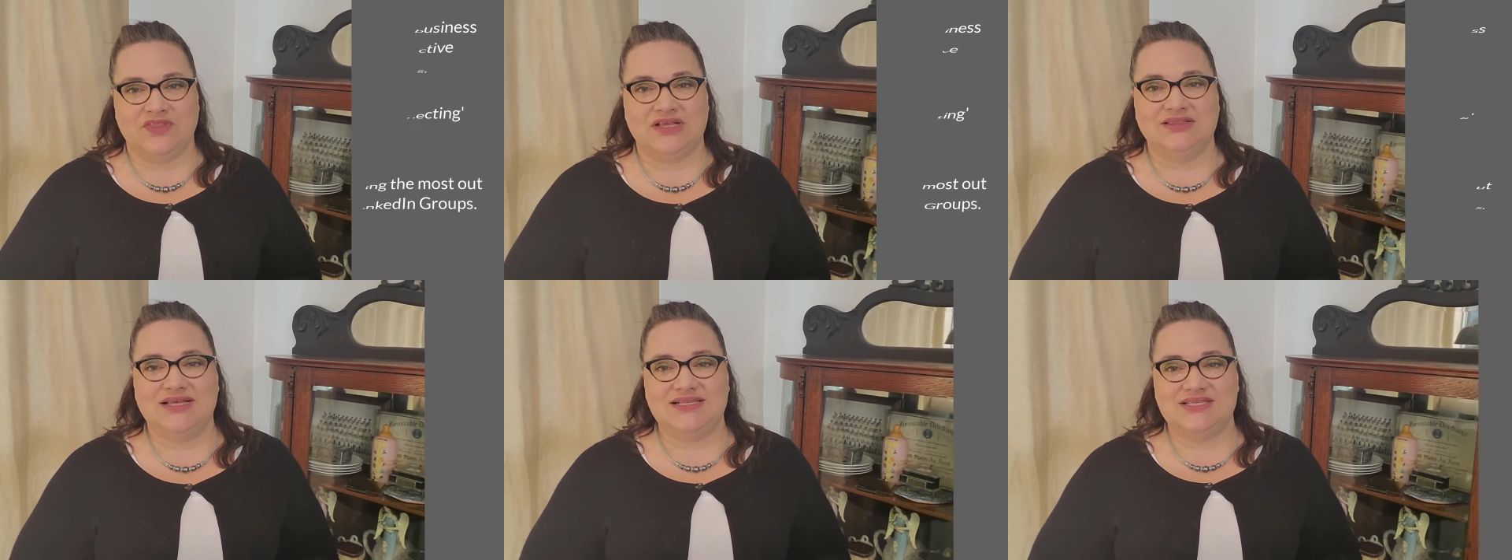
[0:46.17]

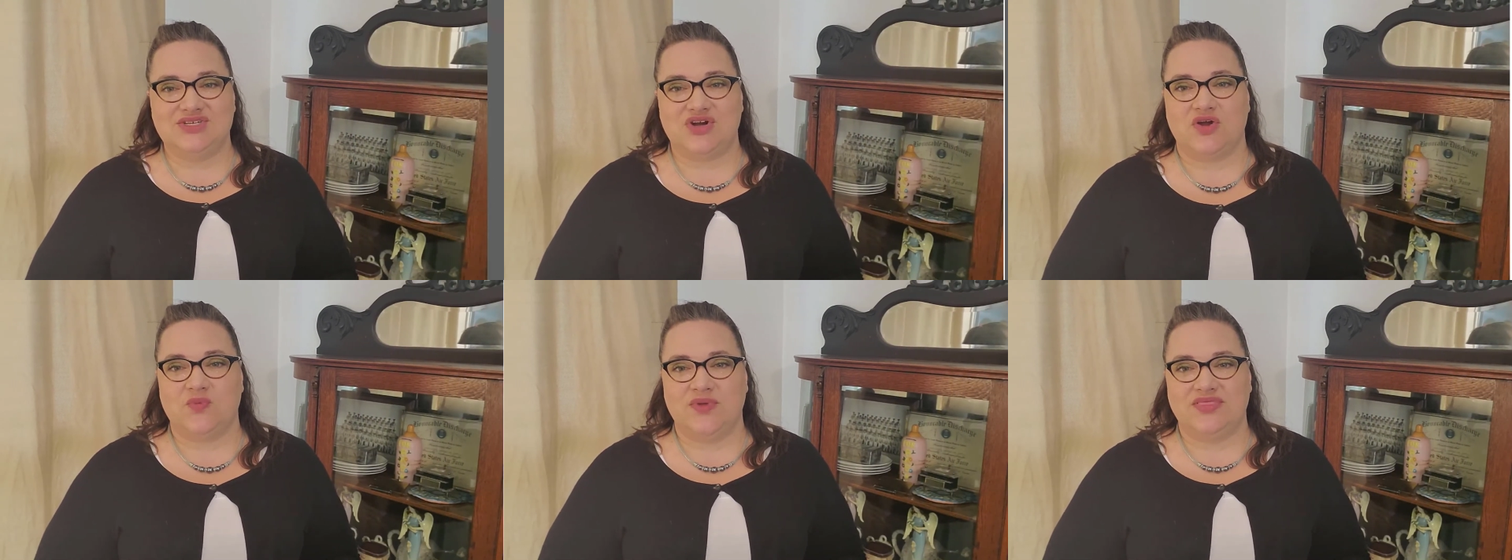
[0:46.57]
Let's
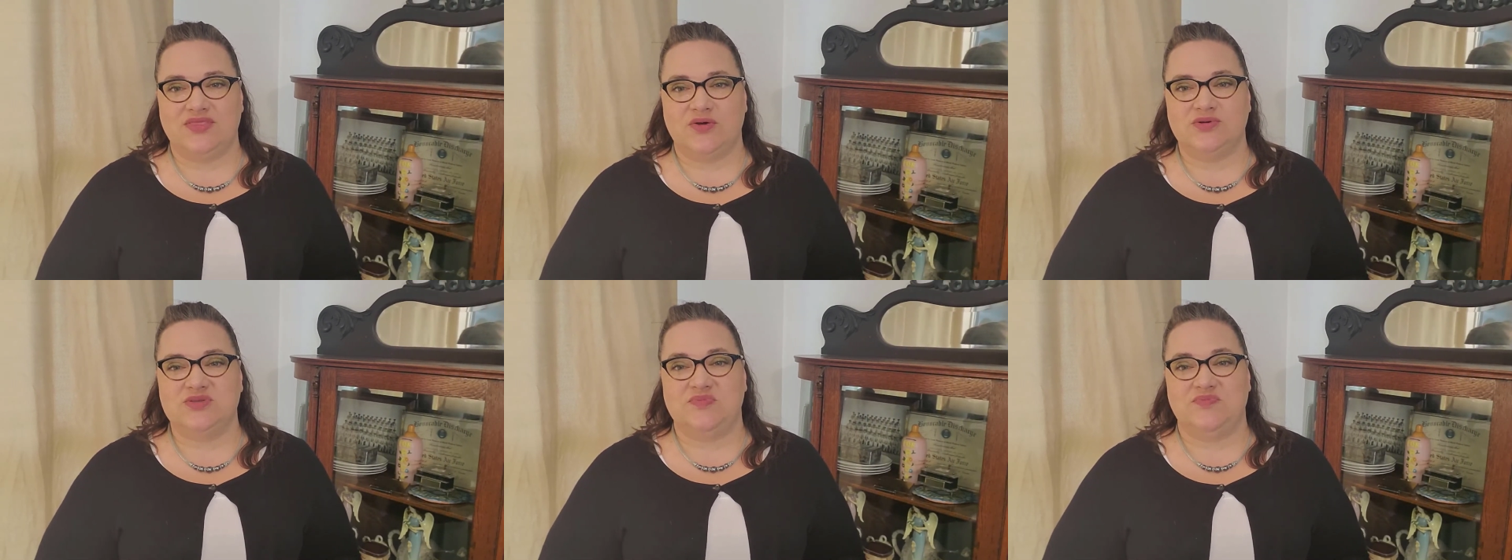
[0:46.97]
start with
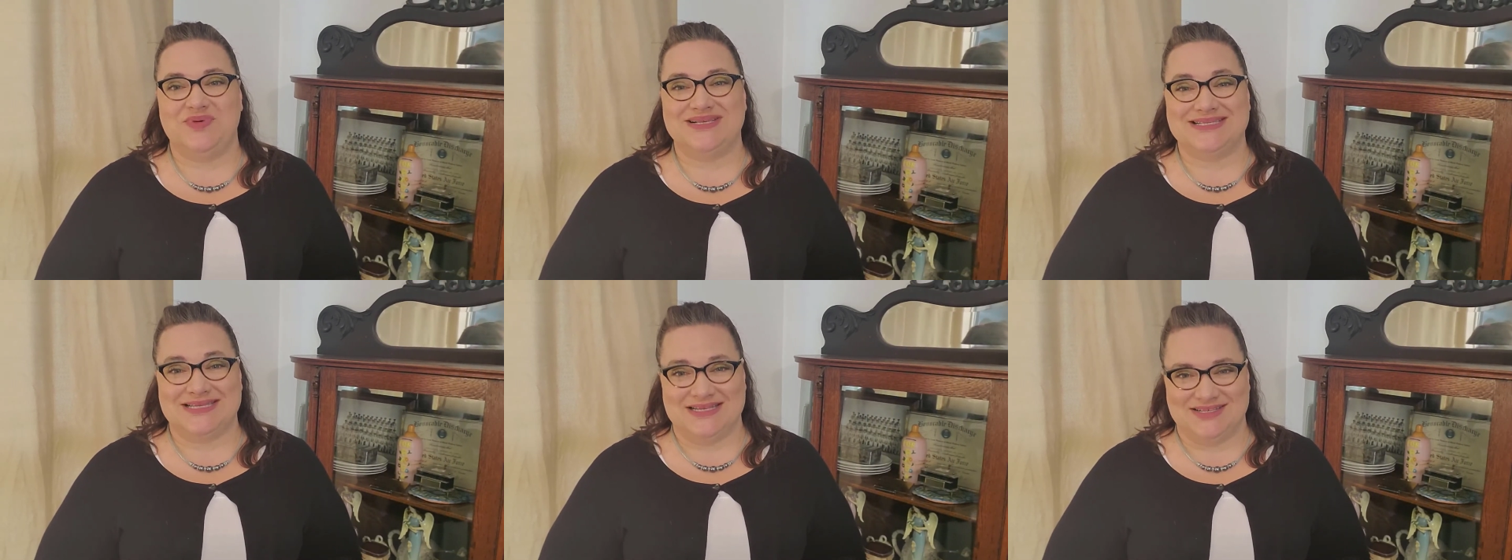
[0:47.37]
those
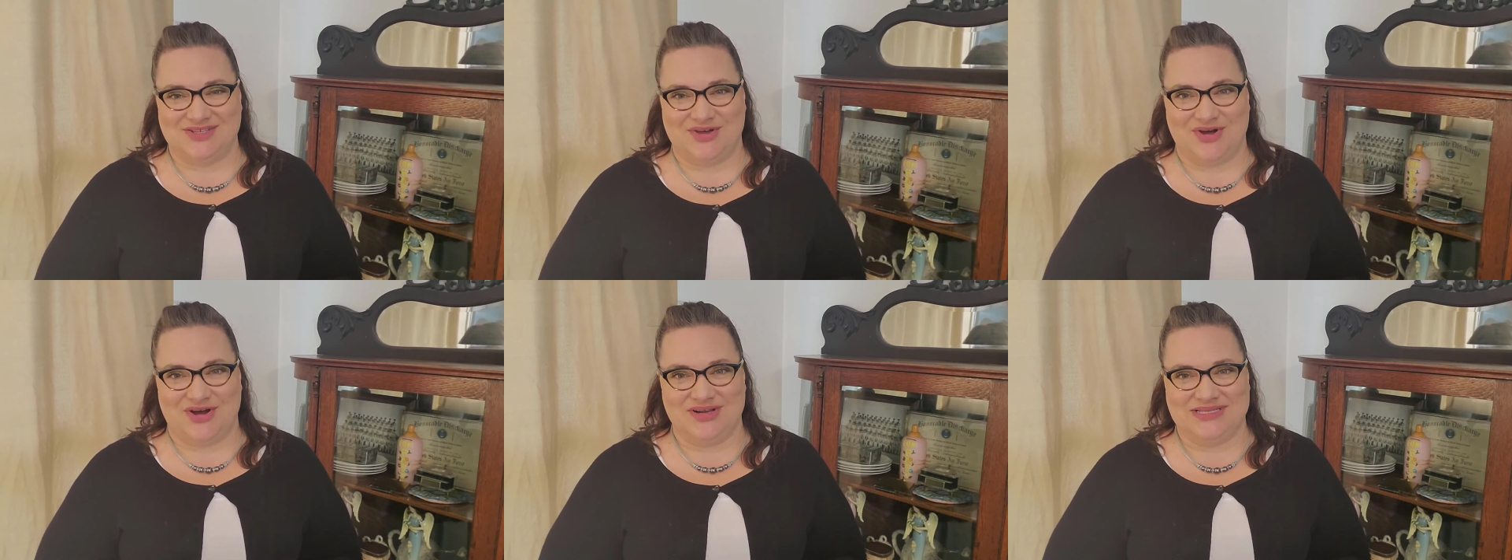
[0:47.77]
business
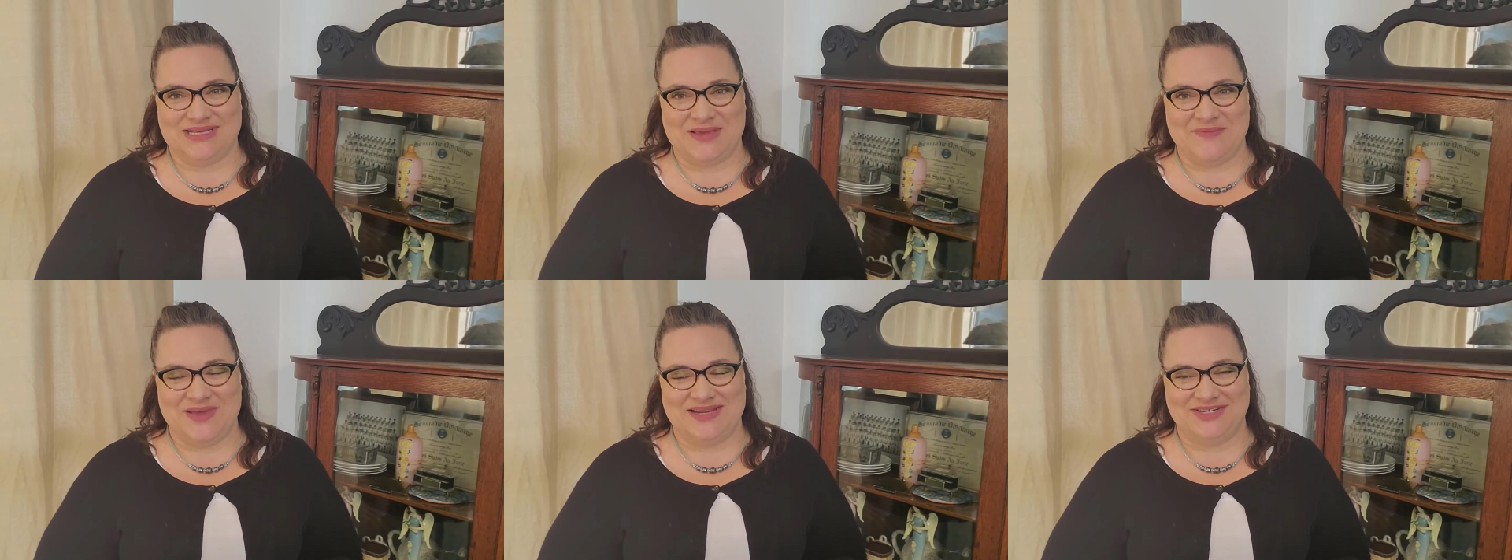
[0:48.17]
cards
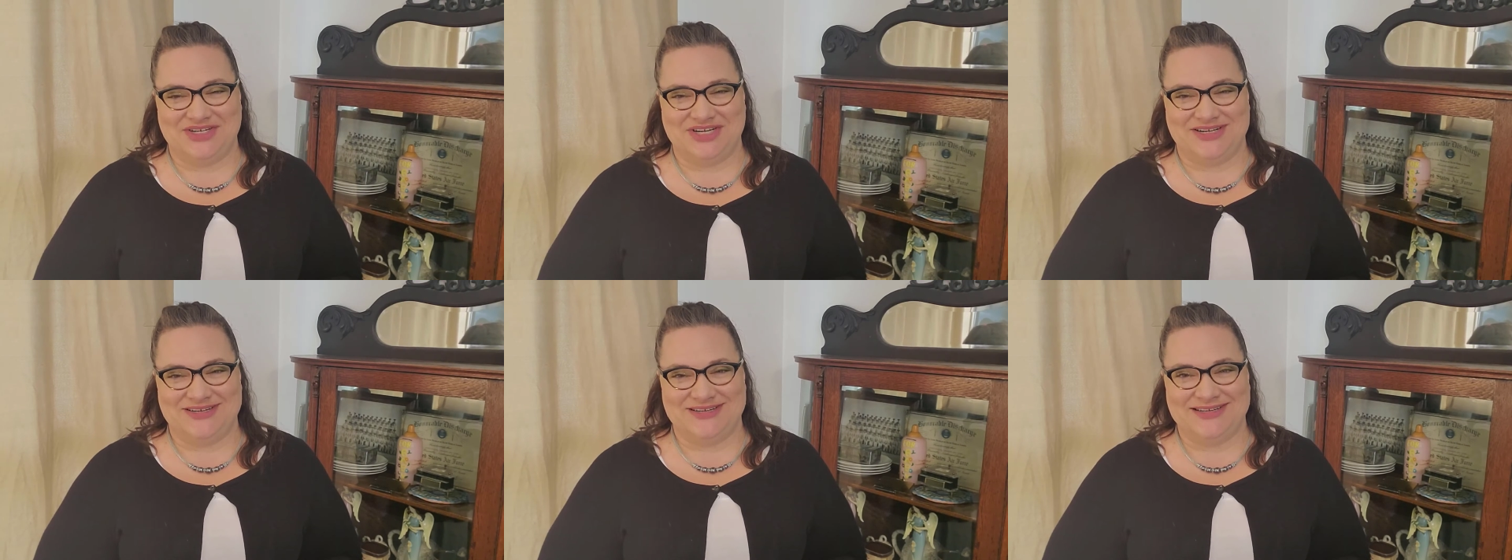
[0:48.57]
I
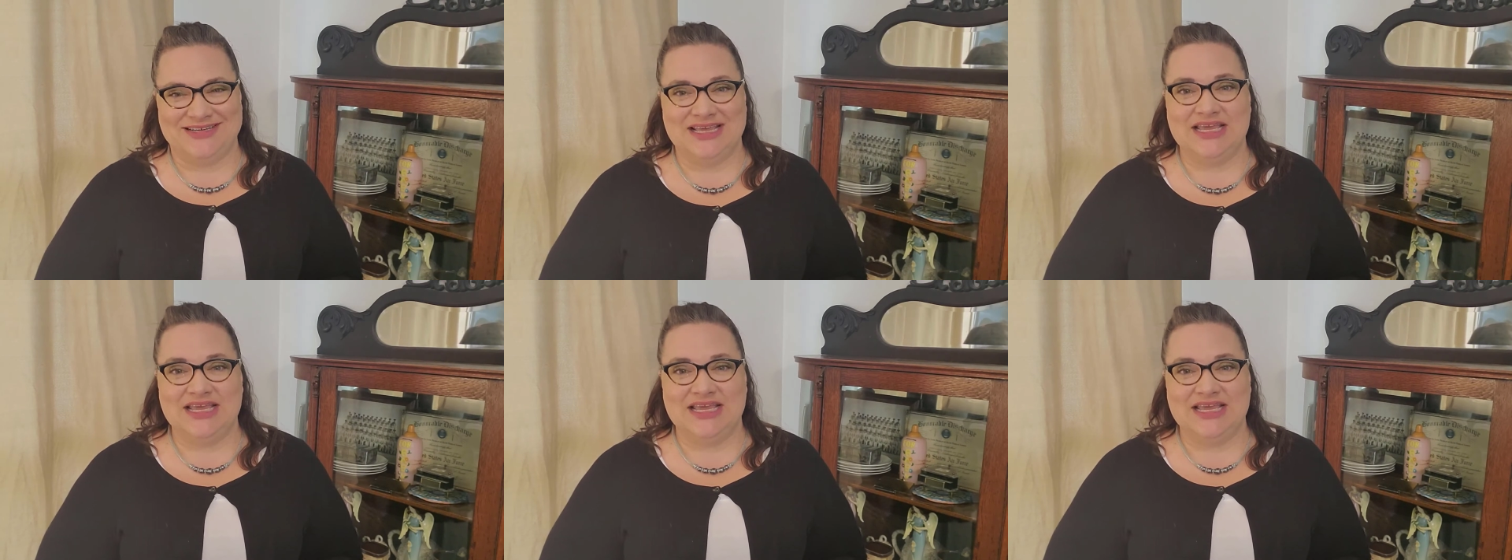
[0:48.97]
mentioned.